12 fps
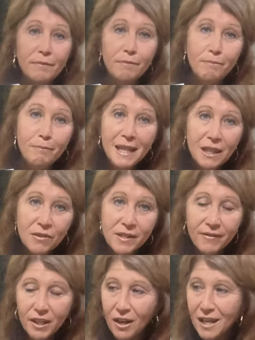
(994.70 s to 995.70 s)
meals of
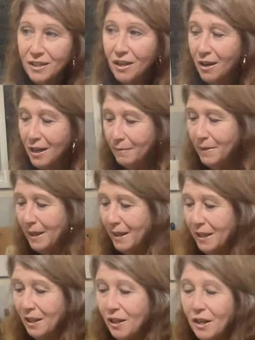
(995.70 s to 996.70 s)
the night time.
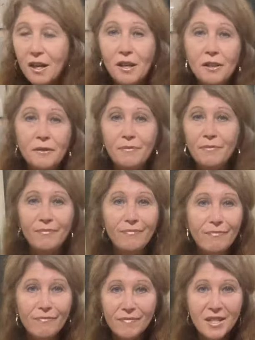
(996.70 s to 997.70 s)
You know,
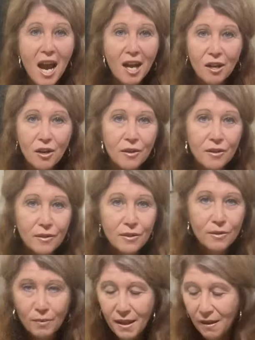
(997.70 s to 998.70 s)
tacos,
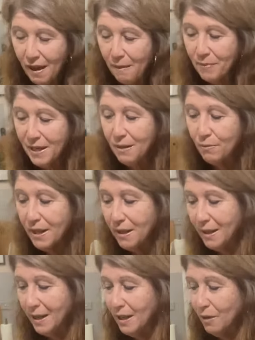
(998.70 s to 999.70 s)
or whether that be
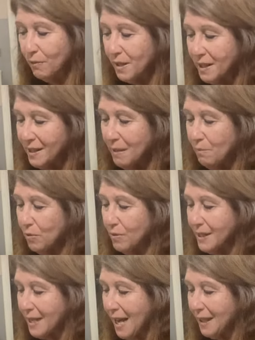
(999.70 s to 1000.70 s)
with simple
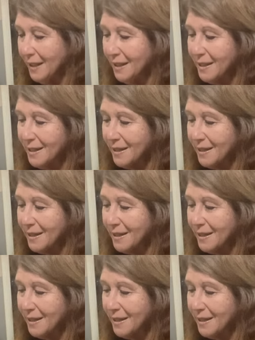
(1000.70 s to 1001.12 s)
salads,